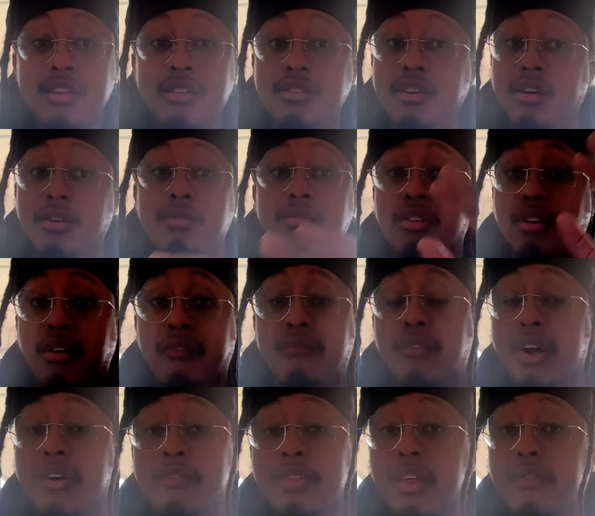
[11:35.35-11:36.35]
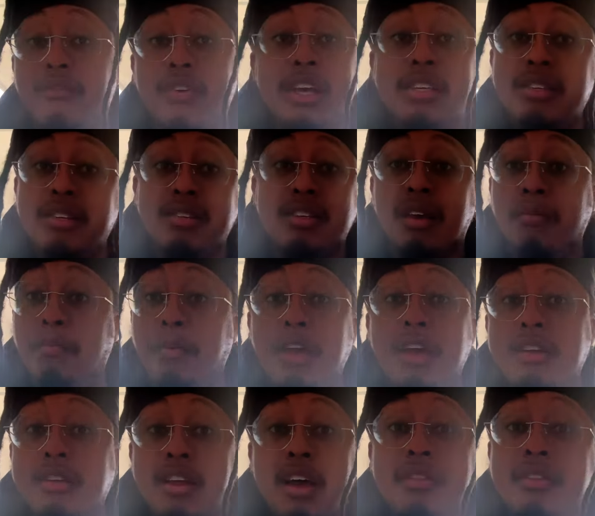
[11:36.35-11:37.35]
The business can be
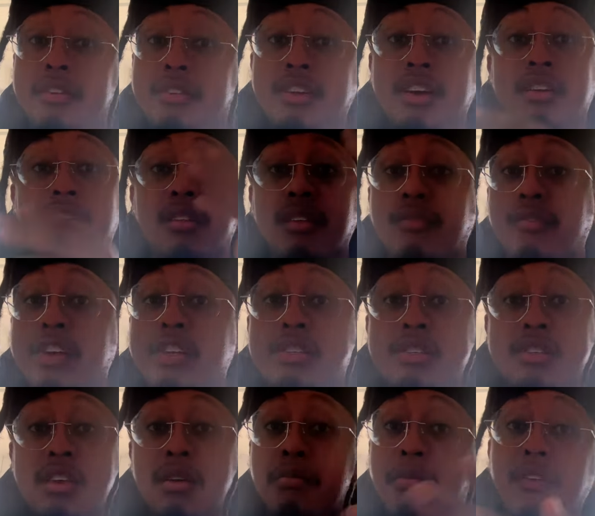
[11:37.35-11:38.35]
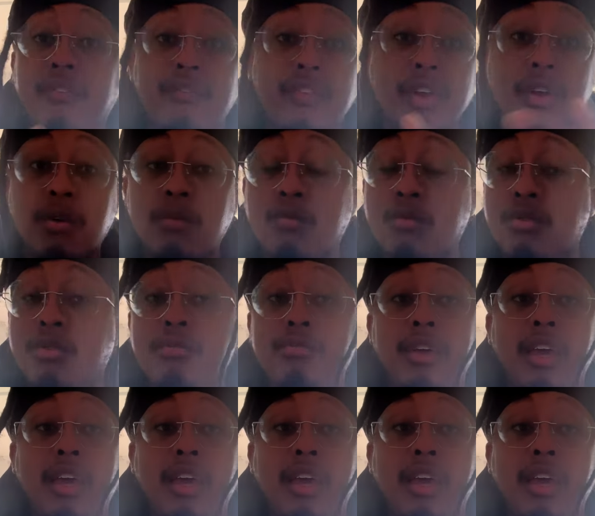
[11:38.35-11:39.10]
another dinner. The business can be film room.